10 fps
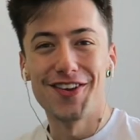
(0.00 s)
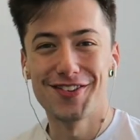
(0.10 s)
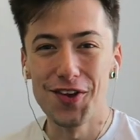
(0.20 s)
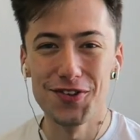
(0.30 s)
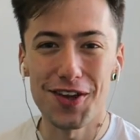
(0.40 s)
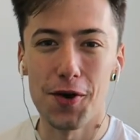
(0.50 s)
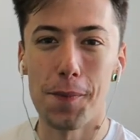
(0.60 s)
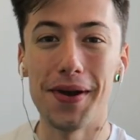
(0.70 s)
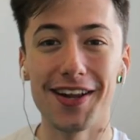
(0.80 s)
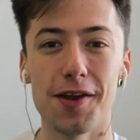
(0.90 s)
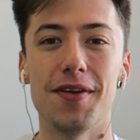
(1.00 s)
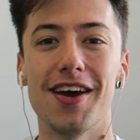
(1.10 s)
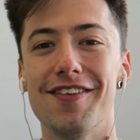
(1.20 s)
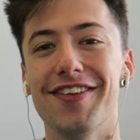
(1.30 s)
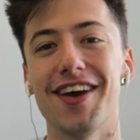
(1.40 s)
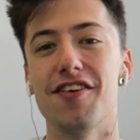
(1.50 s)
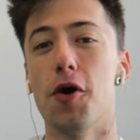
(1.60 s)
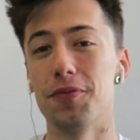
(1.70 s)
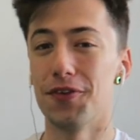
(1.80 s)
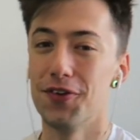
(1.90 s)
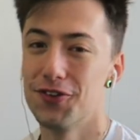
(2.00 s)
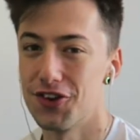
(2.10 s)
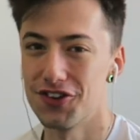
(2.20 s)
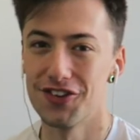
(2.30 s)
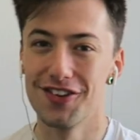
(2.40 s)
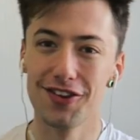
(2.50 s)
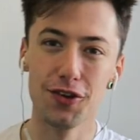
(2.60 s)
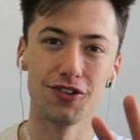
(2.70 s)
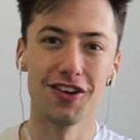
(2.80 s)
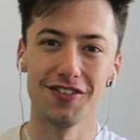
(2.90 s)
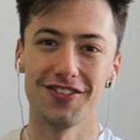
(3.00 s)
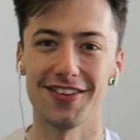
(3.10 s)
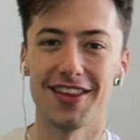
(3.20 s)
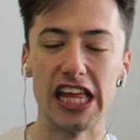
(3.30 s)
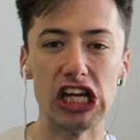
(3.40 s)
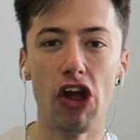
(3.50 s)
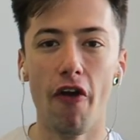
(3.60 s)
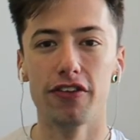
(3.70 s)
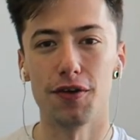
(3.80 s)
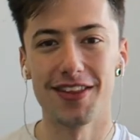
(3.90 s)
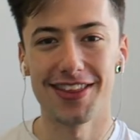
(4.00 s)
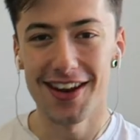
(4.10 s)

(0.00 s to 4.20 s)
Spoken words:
So sour, pink lemonade flavour, Optimum Nutrition, two servings in there. So in